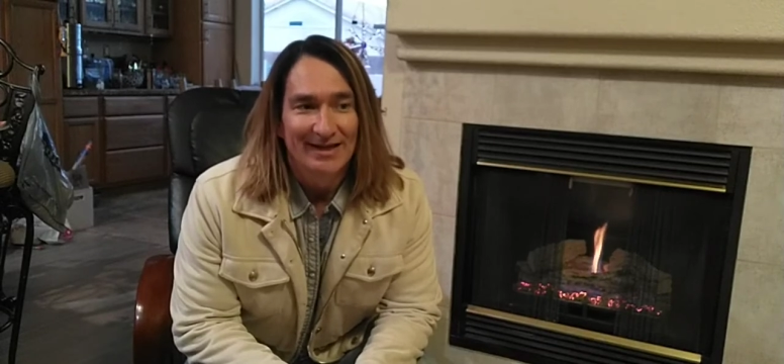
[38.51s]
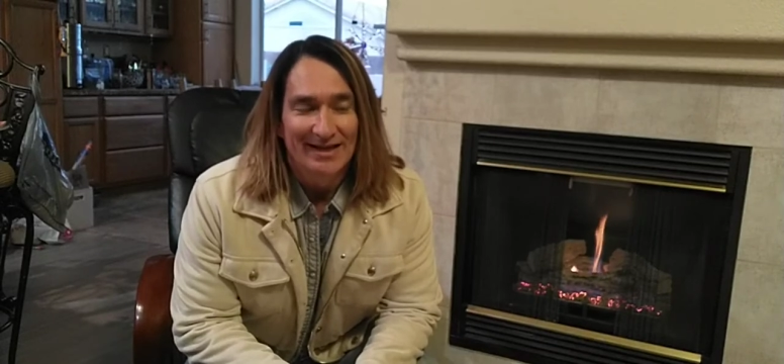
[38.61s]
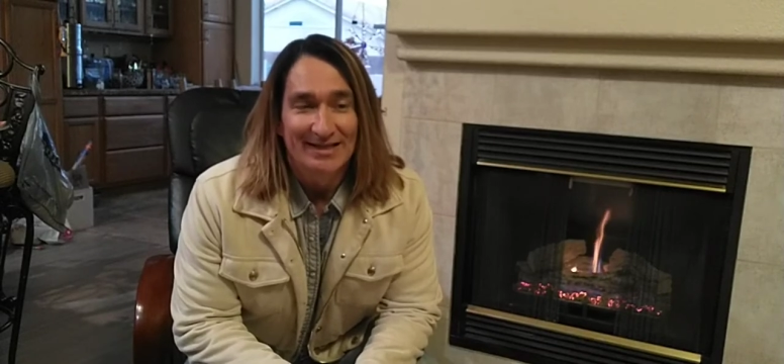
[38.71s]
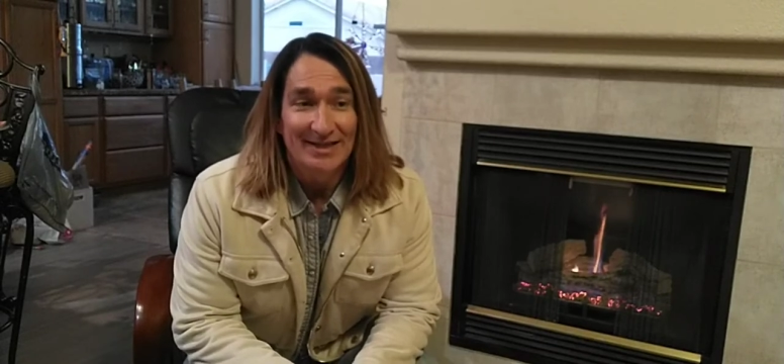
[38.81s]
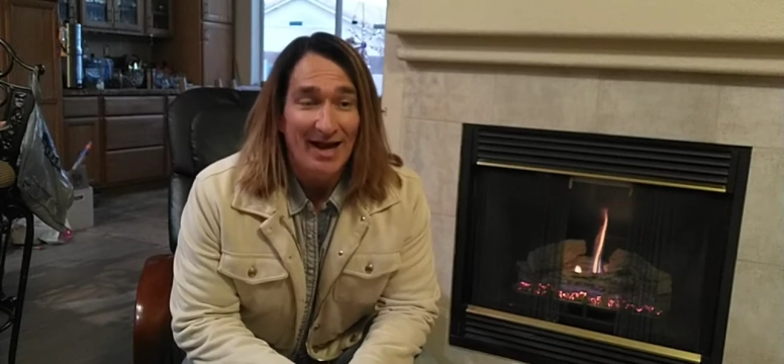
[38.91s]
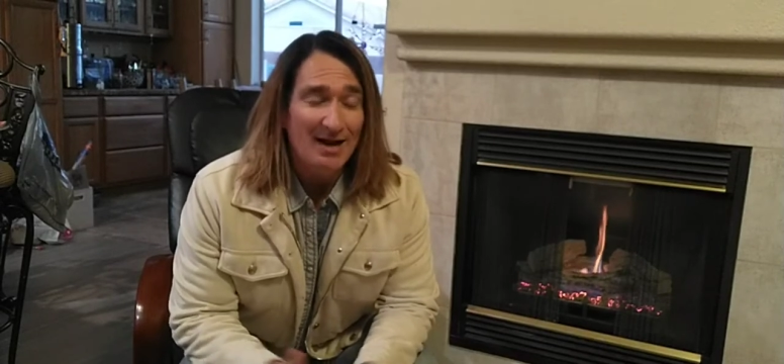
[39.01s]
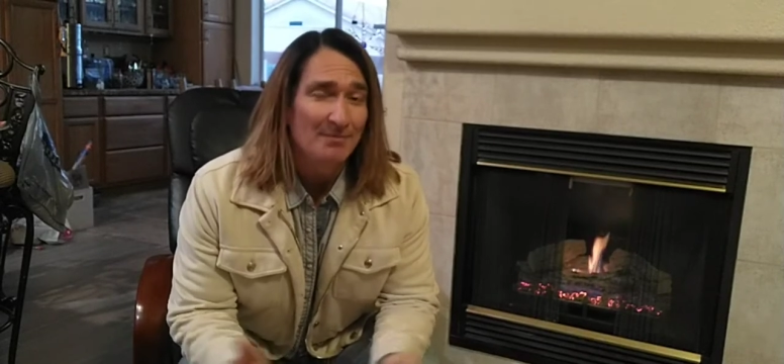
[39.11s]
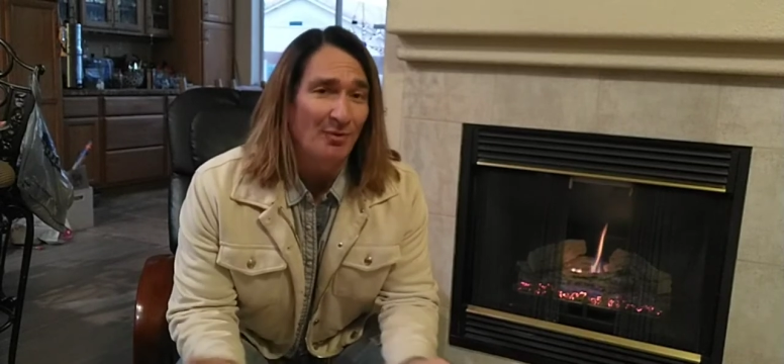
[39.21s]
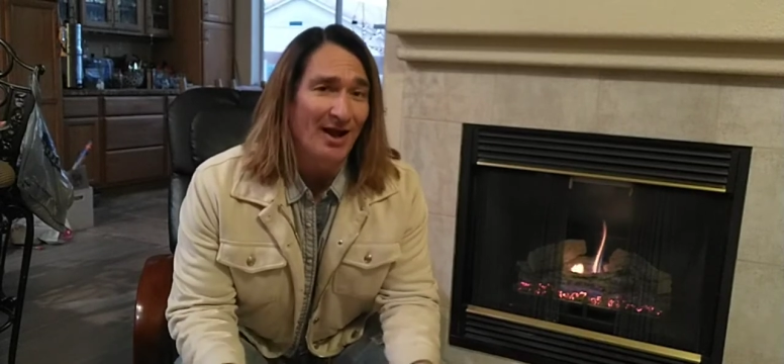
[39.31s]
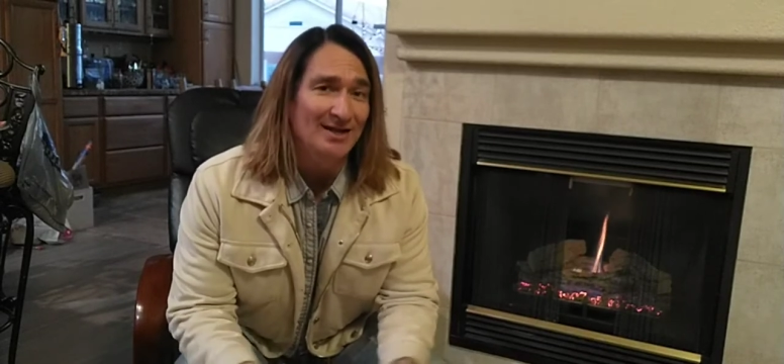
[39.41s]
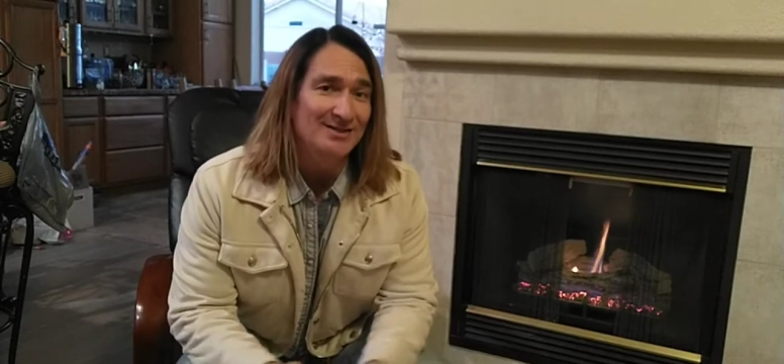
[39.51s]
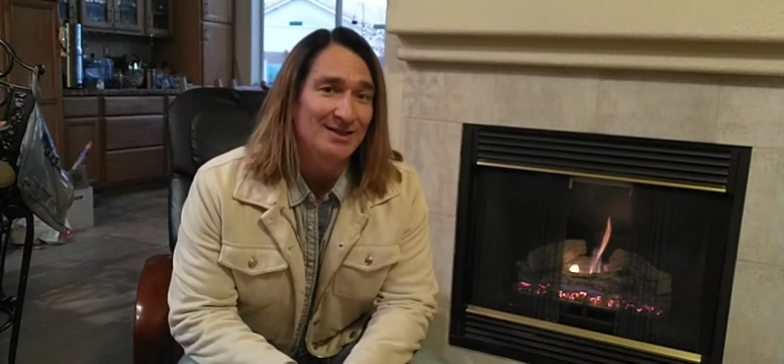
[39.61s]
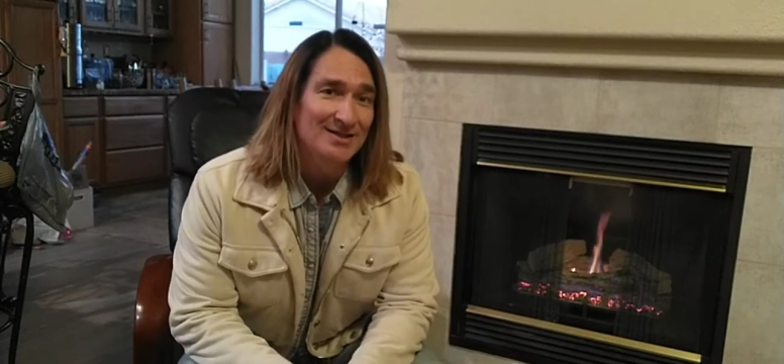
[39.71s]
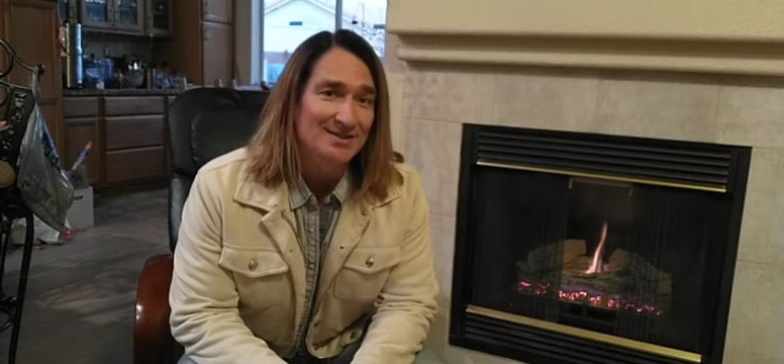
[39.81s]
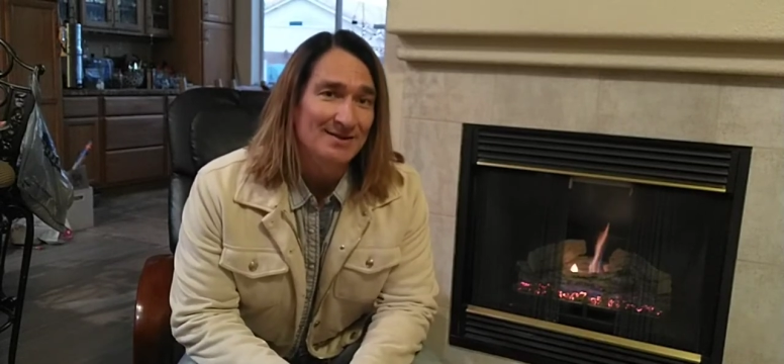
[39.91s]
entire
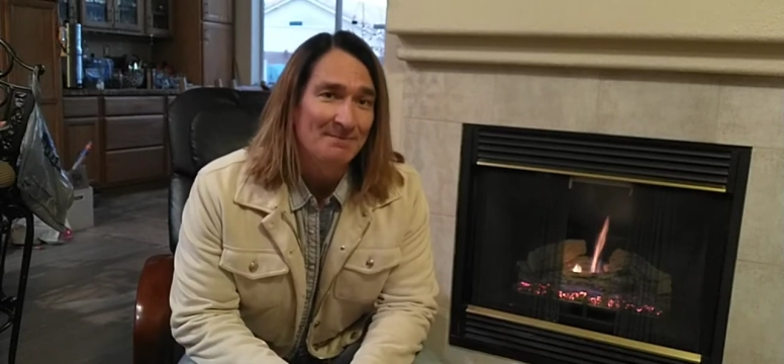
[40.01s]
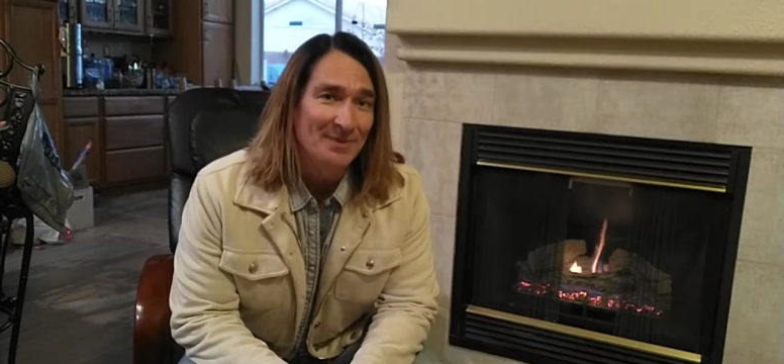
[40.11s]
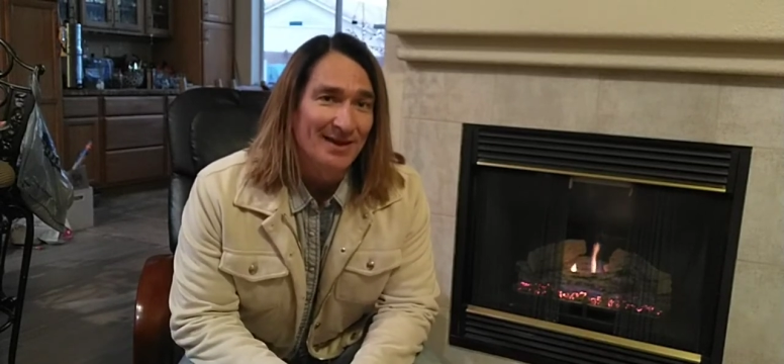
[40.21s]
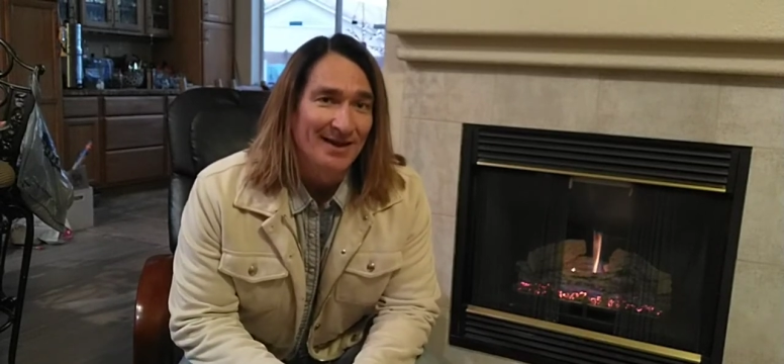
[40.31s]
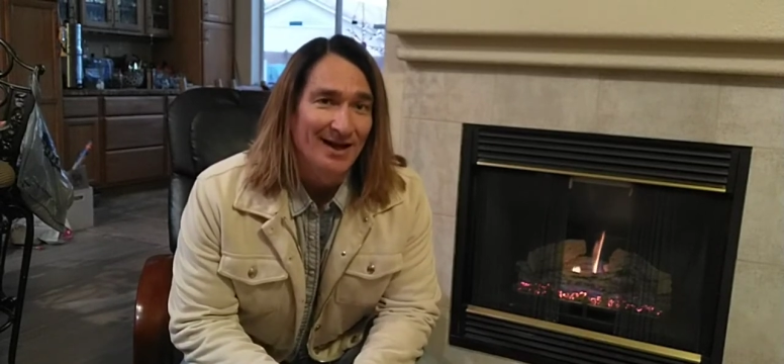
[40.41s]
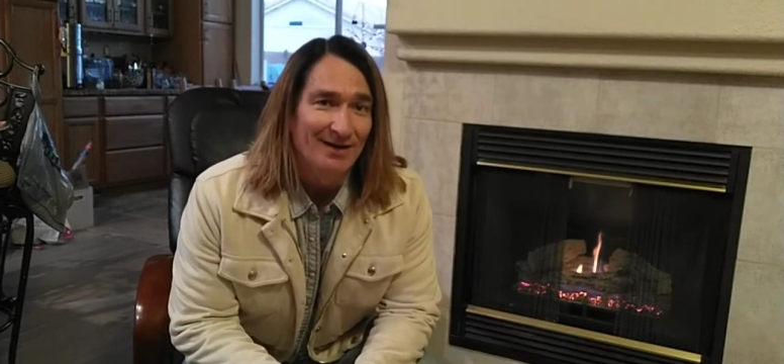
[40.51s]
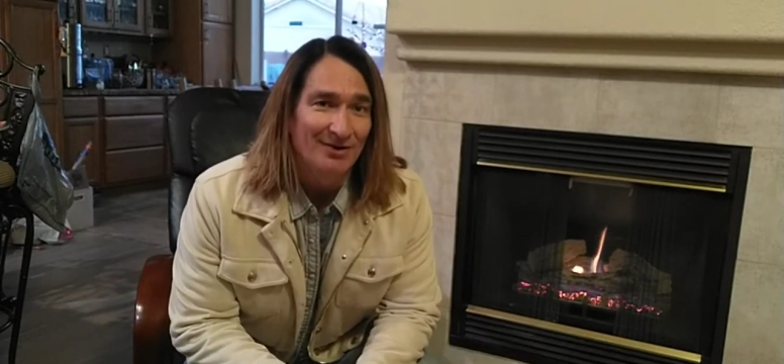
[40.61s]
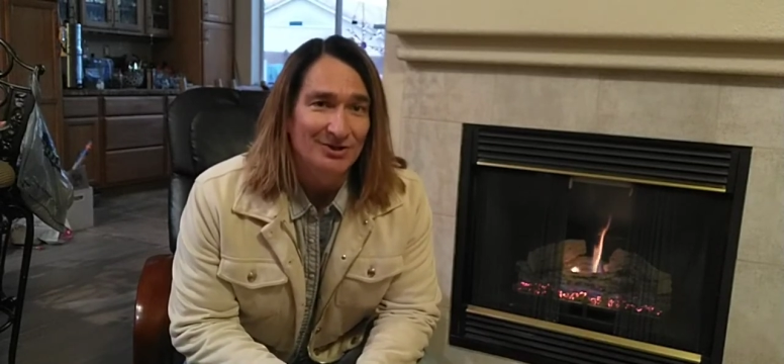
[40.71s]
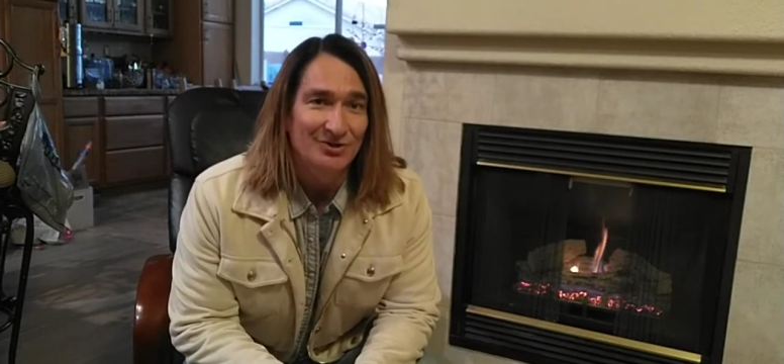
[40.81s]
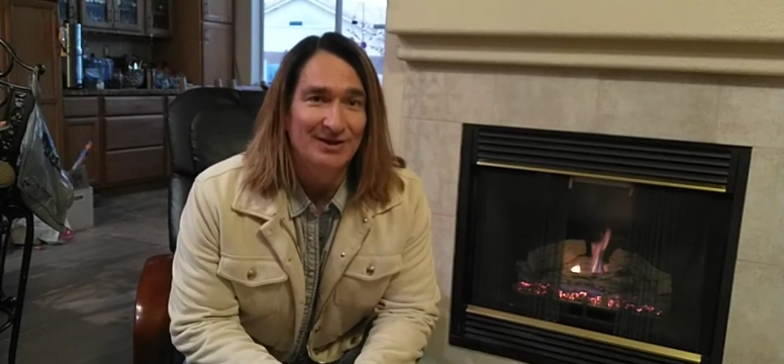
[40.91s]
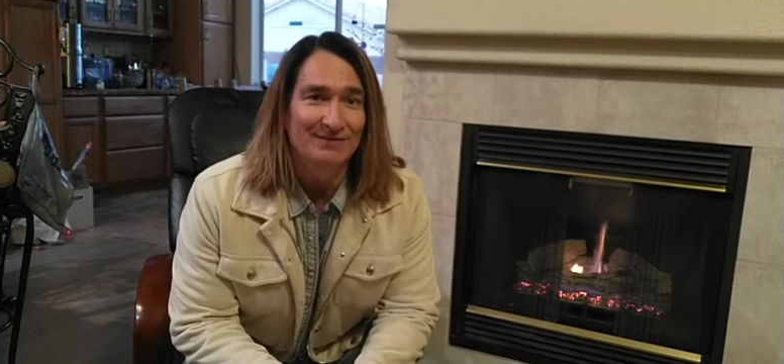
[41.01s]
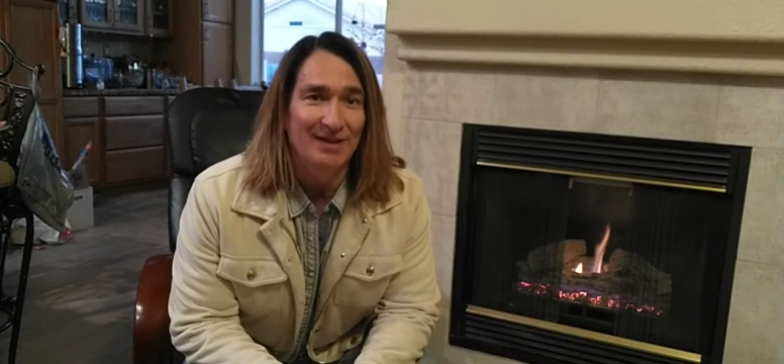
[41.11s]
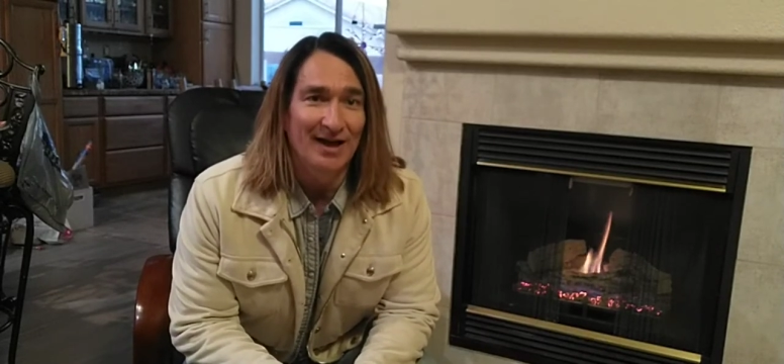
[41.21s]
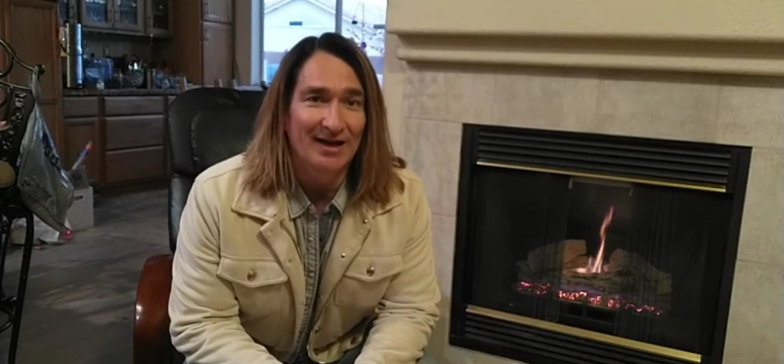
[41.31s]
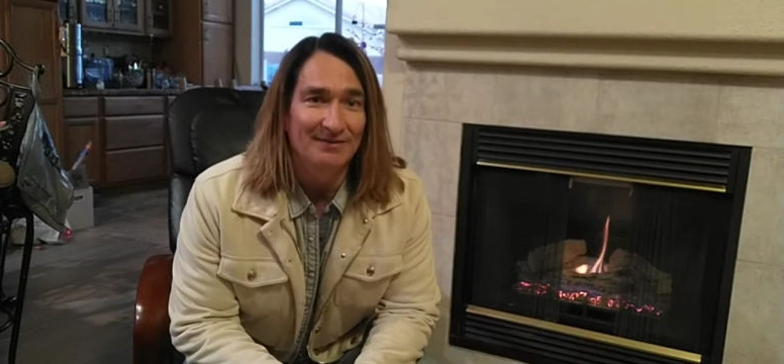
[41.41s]
branches of our tree of
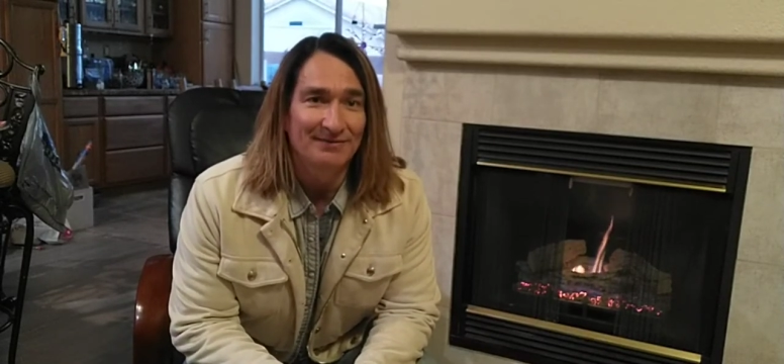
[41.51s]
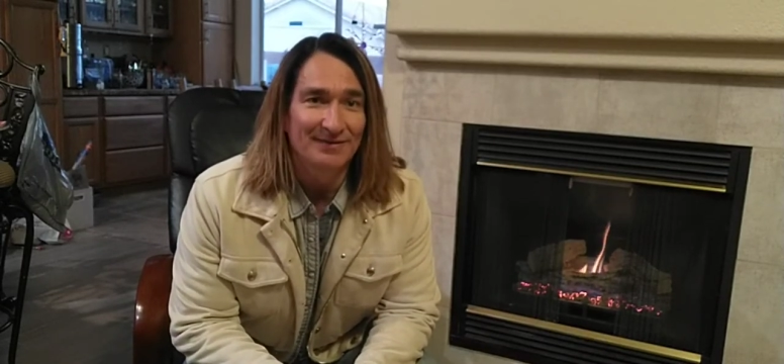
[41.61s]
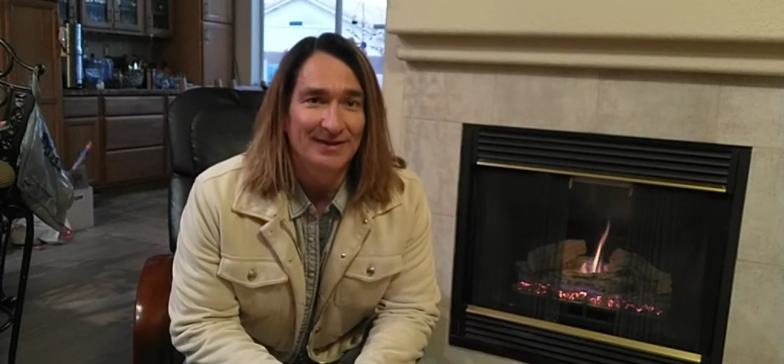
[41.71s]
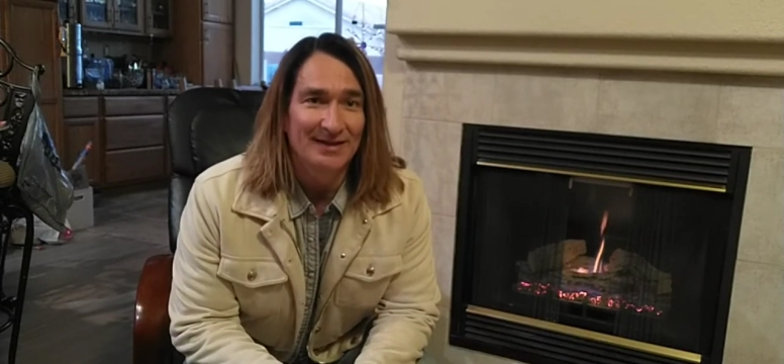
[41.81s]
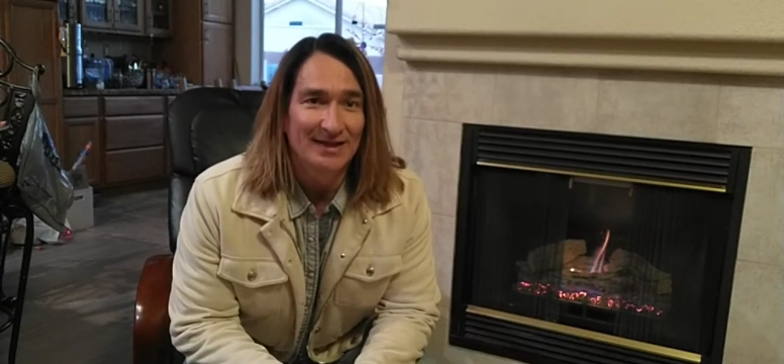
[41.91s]
life, that